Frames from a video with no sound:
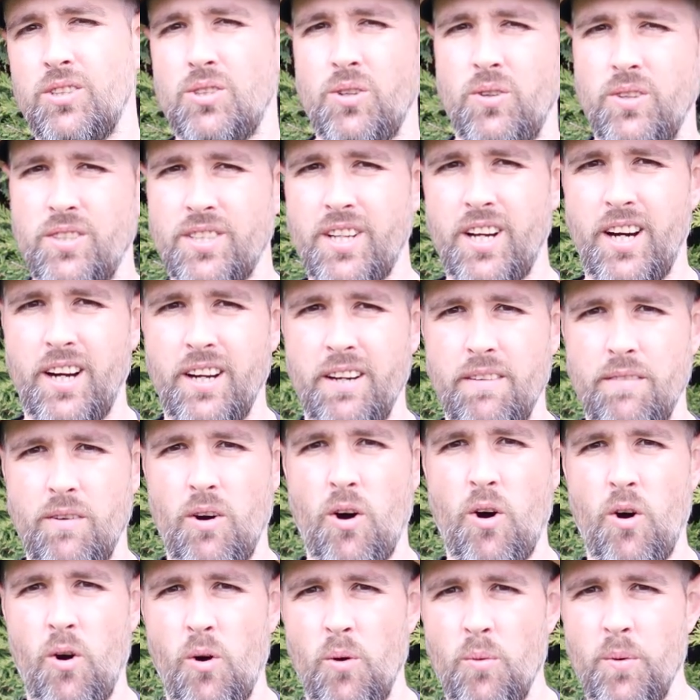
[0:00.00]
So it's kind
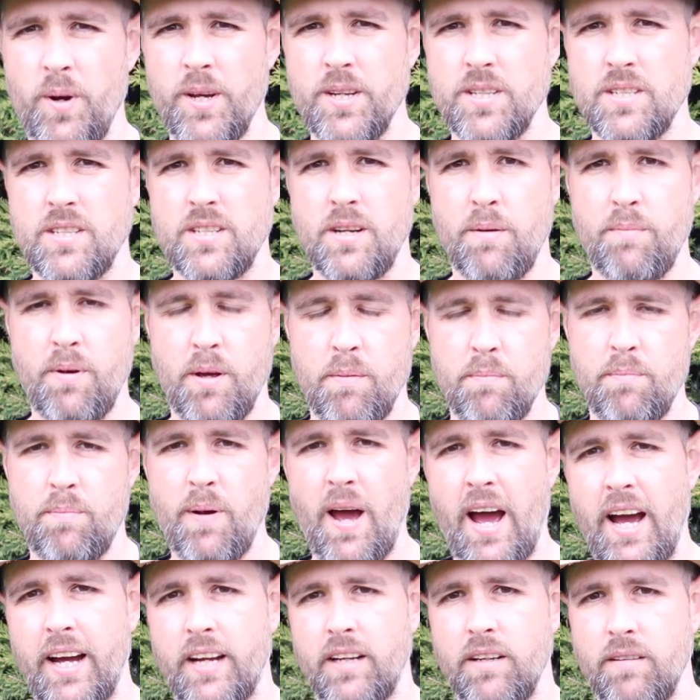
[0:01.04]
of always a bit
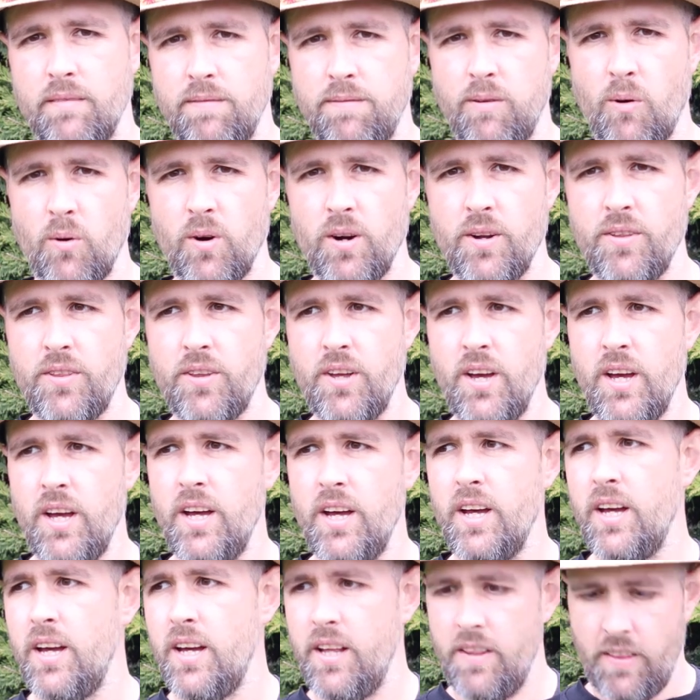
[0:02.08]
back and forth.
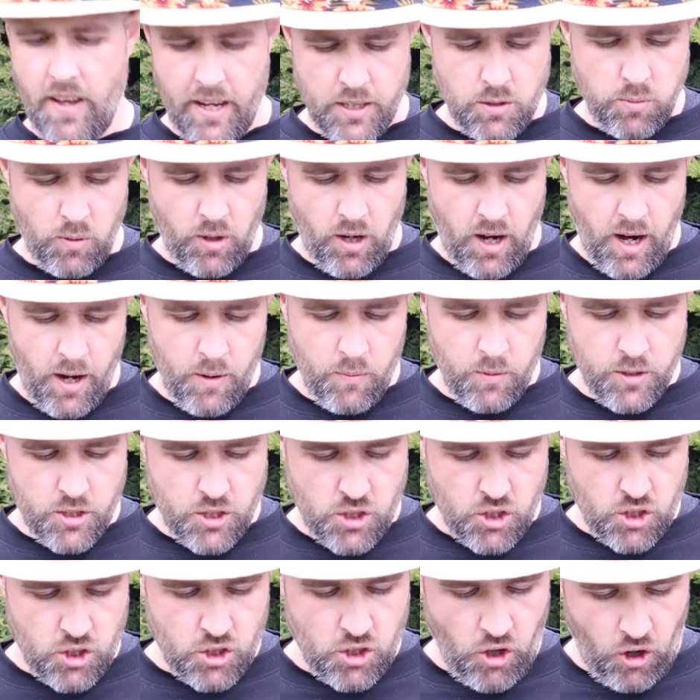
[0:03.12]
That's where I would
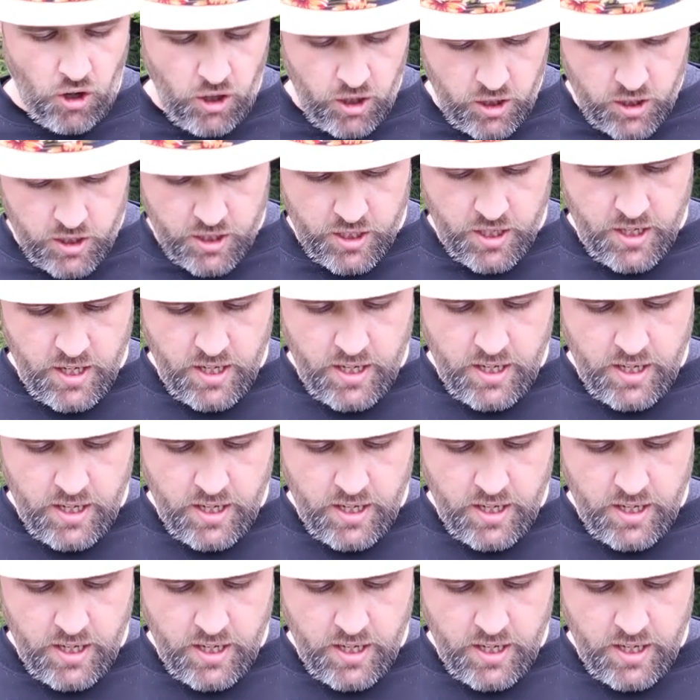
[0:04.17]
start.